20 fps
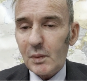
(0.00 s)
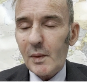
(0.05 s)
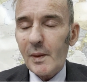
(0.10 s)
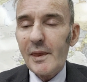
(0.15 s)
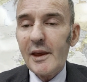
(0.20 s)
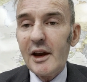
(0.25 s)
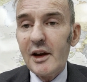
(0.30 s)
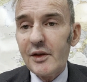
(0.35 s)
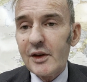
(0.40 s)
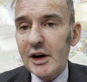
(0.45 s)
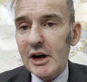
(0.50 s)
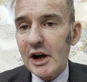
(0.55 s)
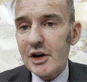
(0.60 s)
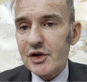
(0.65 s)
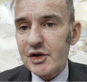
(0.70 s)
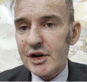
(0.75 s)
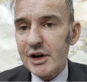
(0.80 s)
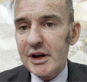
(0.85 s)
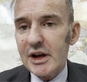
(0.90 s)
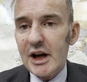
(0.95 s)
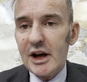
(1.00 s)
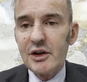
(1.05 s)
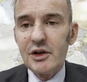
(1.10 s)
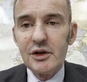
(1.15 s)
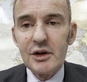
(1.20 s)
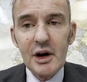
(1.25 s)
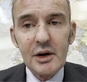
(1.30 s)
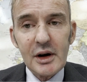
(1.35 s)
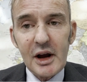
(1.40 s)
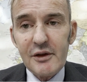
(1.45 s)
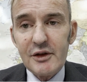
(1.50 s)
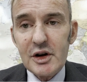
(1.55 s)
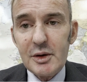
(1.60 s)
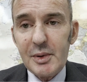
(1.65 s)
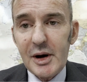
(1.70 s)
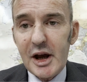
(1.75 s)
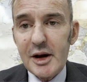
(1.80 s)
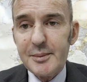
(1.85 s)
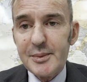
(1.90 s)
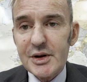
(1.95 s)
in the country and you don't have any
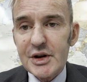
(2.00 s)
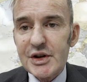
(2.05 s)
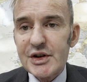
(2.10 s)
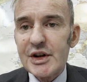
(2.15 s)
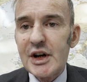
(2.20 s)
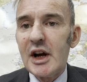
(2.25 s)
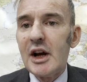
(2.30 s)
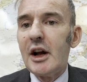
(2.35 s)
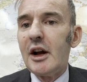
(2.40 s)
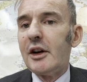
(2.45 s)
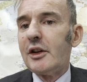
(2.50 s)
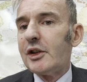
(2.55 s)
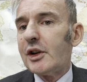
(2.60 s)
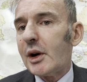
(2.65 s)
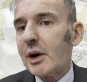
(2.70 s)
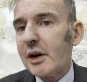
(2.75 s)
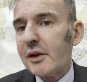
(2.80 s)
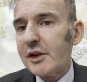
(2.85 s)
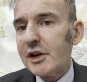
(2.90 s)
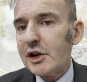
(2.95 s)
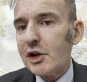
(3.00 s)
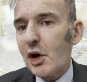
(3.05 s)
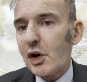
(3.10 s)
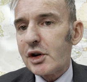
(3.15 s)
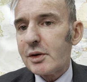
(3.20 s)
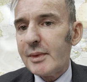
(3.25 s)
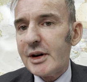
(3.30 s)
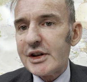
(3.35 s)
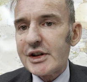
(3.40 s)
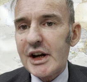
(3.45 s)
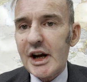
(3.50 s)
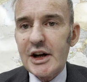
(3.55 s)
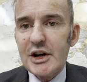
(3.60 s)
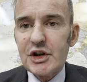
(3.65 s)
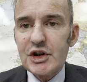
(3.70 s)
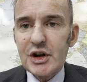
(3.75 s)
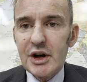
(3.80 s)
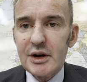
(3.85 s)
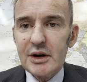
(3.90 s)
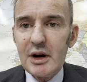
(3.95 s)
papers, you don't have any
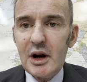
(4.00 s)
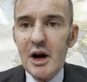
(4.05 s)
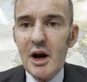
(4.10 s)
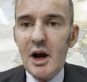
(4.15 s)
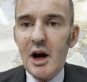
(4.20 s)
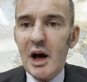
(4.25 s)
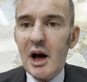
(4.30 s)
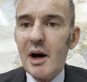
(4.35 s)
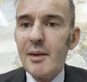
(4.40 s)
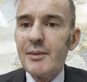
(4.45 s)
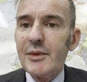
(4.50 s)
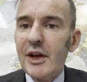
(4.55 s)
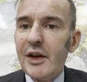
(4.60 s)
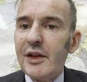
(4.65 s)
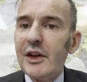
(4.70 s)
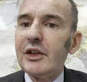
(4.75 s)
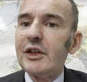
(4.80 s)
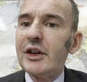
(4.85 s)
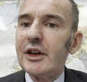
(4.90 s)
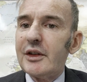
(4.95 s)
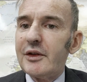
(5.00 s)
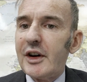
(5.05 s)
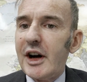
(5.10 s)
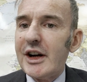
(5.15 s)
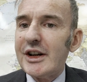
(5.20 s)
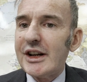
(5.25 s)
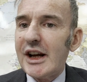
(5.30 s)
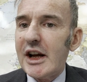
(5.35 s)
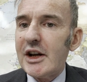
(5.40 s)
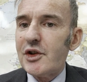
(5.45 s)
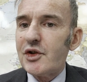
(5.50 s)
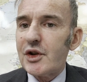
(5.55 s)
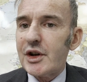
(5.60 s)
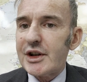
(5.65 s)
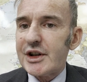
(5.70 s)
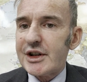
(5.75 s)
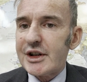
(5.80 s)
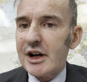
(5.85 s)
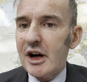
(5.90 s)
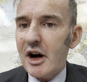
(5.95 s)
documentation, then this is a very
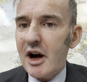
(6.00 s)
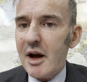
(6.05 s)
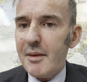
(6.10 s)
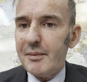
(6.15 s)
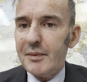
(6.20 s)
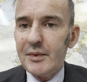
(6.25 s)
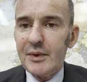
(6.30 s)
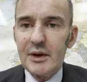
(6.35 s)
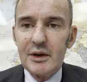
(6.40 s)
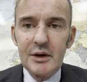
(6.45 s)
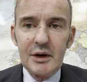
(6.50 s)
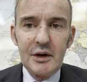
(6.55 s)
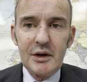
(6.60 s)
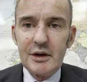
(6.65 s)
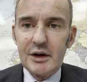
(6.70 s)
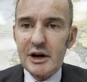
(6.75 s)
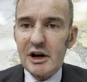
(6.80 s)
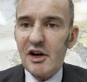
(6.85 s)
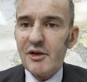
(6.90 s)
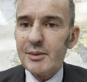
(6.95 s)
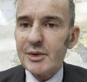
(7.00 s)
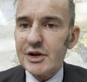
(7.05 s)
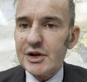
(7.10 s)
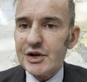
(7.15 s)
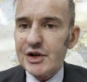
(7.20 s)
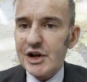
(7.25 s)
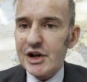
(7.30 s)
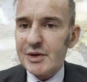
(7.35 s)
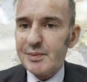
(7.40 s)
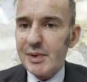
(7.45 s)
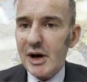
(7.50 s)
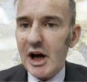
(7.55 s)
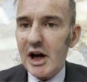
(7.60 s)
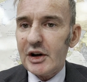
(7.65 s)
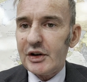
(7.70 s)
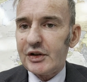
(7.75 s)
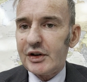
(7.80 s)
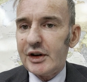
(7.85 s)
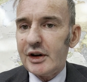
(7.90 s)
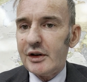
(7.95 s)
dangerous time. The government has just
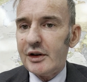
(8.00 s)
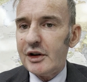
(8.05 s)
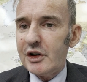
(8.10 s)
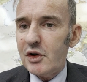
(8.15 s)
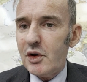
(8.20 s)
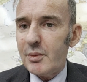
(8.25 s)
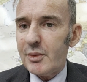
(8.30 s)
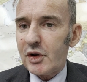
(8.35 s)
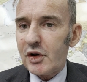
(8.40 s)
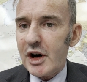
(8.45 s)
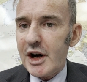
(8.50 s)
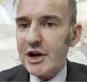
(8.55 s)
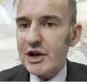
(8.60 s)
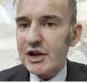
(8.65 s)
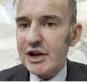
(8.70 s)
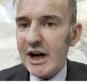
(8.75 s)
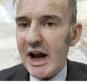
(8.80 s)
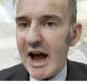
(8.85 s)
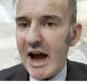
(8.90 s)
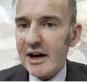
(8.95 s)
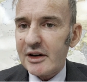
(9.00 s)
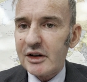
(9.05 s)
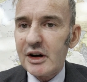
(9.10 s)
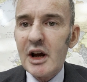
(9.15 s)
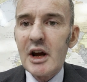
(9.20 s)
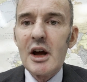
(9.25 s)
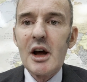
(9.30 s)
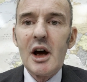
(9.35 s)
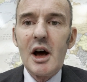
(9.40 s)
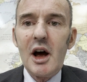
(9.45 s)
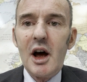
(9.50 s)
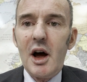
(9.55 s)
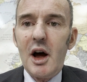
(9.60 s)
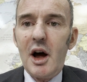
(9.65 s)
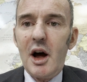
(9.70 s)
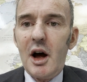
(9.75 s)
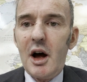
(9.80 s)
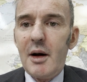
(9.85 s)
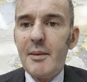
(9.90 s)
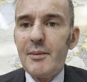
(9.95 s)
passed the new Immigration Act.
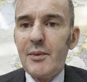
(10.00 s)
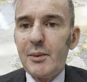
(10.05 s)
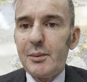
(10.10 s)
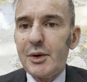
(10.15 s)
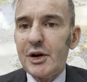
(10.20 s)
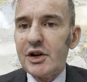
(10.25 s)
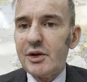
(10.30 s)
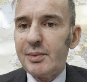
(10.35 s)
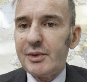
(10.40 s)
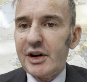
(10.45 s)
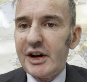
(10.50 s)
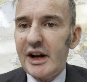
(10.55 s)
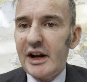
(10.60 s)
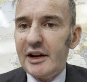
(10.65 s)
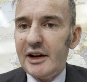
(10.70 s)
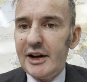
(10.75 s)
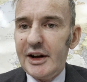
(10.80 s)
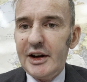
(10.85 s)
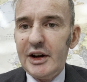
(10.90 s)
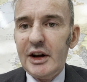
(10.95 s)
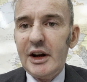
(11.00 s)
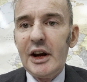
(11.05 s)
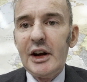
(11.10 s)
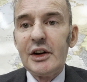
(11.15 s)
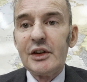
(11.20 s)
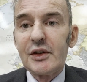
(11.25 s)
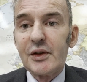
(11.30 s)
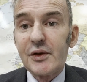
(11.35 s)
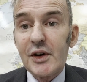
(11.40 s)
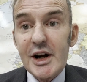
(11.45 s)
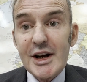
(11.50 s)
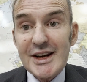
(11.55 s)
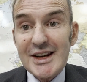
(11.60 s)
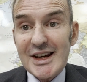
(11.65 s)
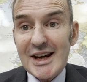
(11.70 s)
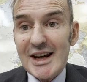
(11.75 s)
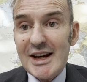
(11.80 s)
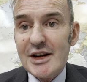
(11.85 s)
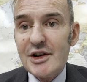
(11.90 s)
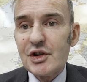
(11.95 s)
Priti Patel is very
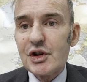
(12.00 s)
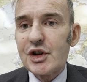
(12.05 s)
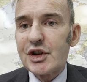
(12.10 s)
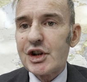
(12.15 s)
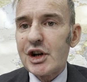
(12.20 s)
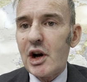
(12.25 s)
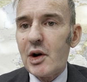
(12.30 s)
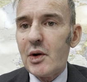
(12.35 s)
keen to show